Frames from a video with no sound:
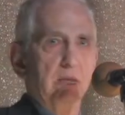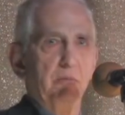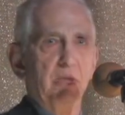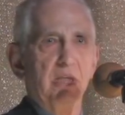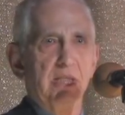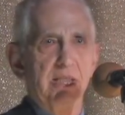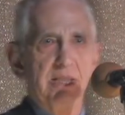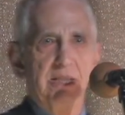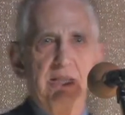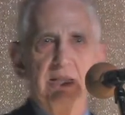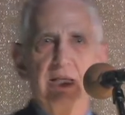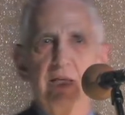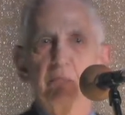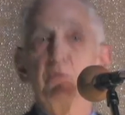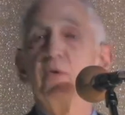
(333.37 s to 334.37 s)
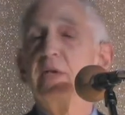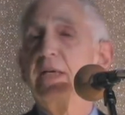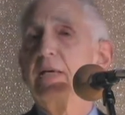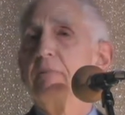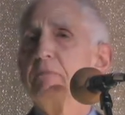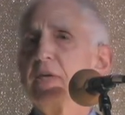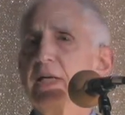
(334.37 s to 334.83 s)
buildings at that point.
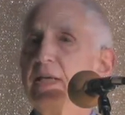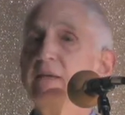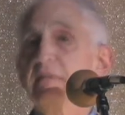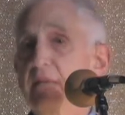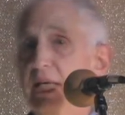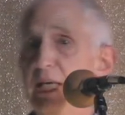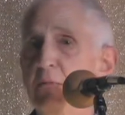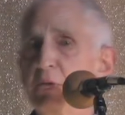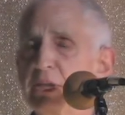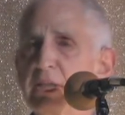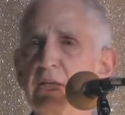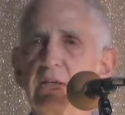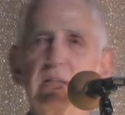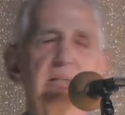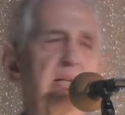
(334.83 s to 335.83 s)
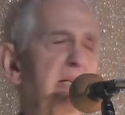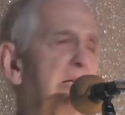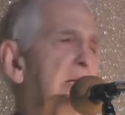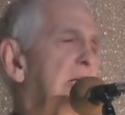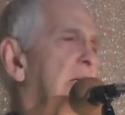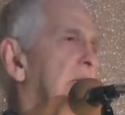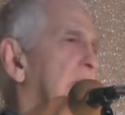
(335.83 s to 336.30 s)
And he was there today,
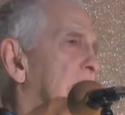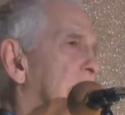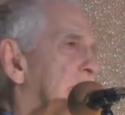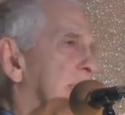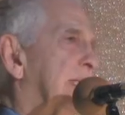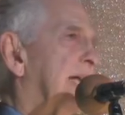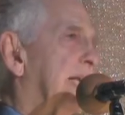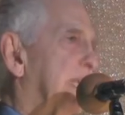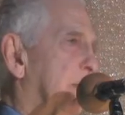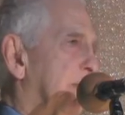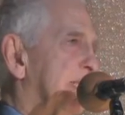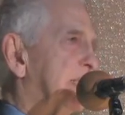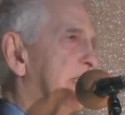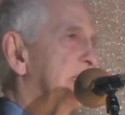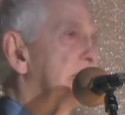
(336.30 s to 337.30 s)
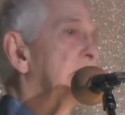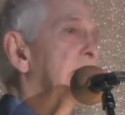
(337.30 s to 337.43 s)
getting arrested.